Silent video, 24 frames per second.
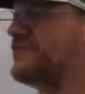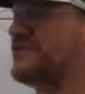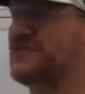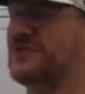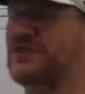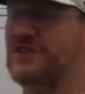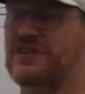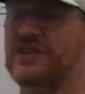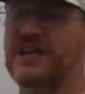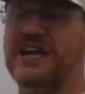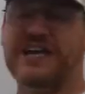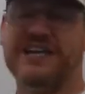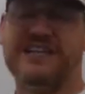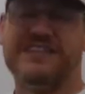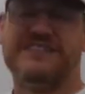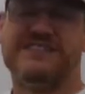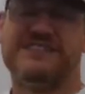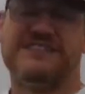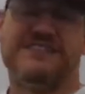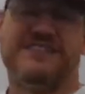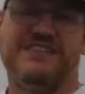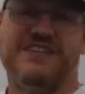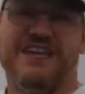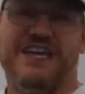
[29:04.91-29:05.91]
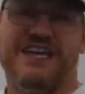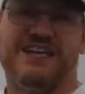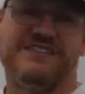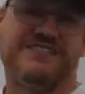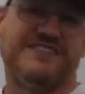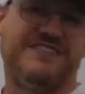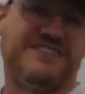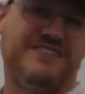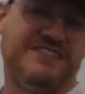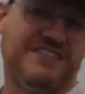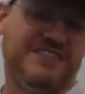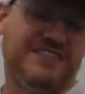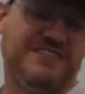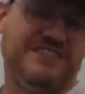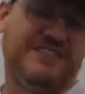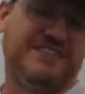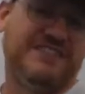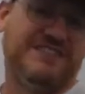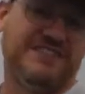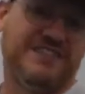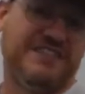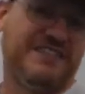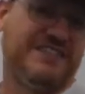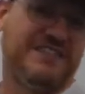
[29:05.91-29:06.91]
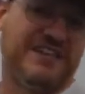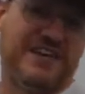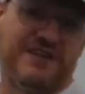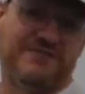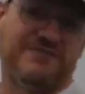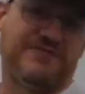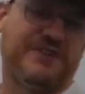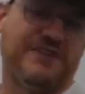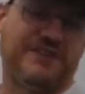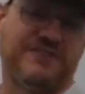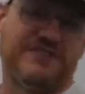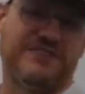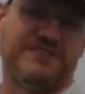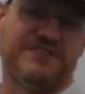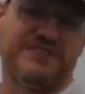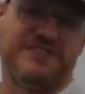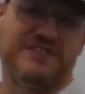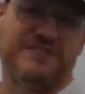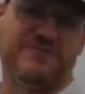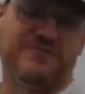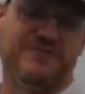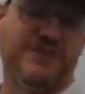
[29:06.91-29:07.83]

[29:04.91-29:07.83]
for the lights as the CTAF frequency,